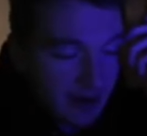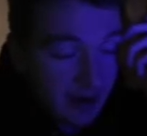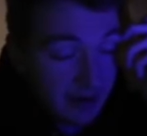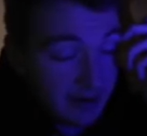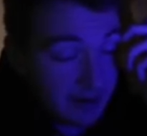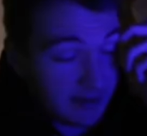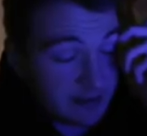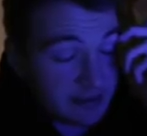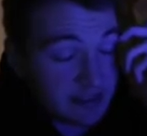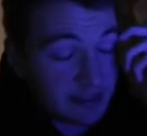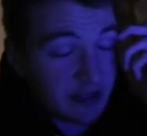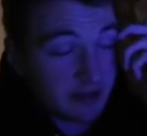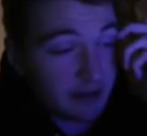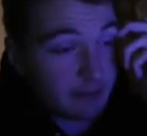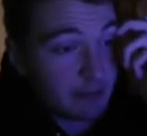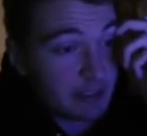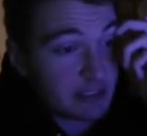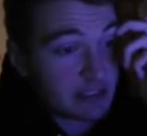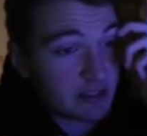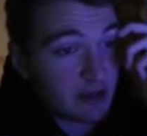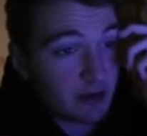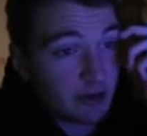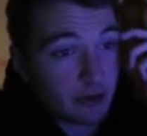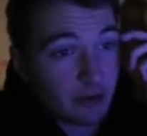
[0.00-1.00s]
and it's gonna be
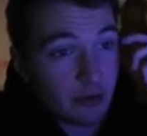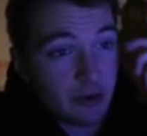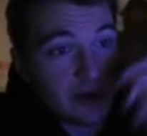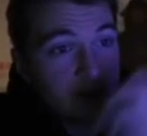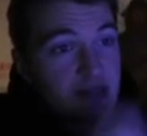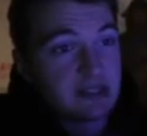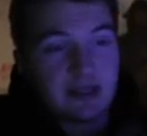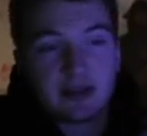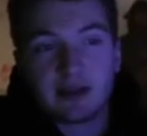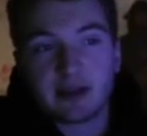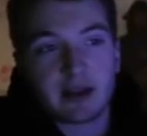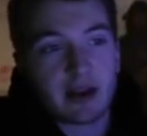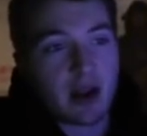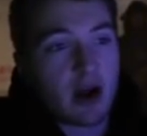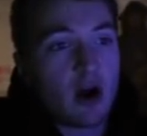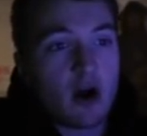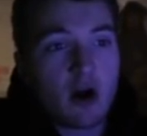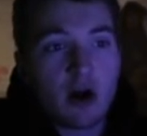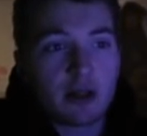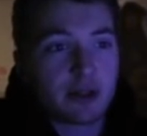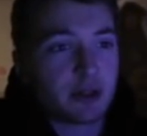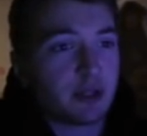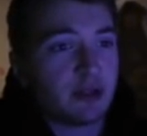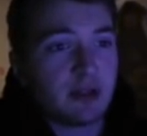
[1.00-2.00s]
so crazy. Like
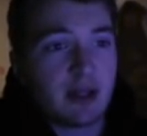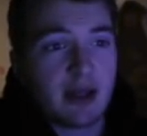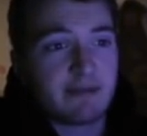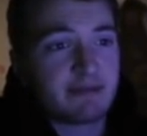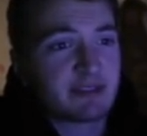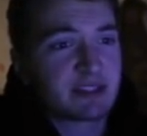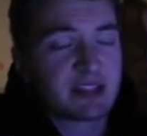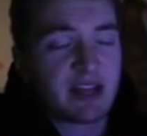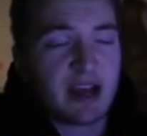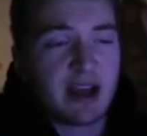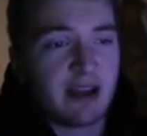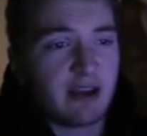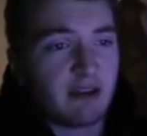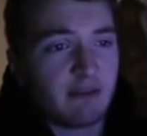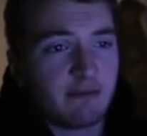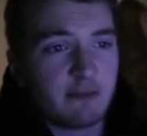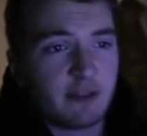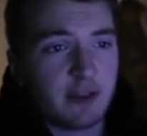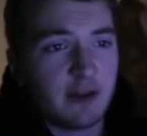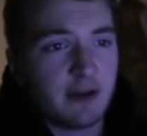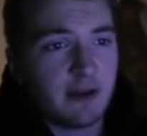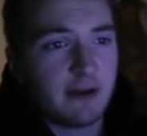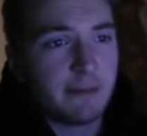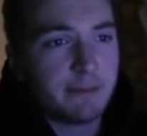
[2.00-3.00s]
all on the left side of
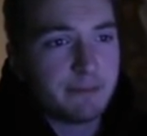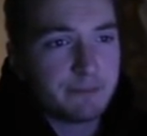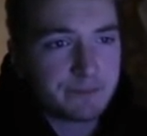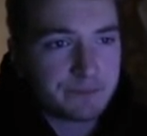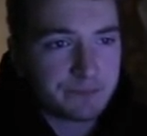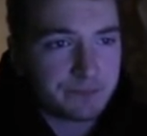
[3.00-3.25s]
the,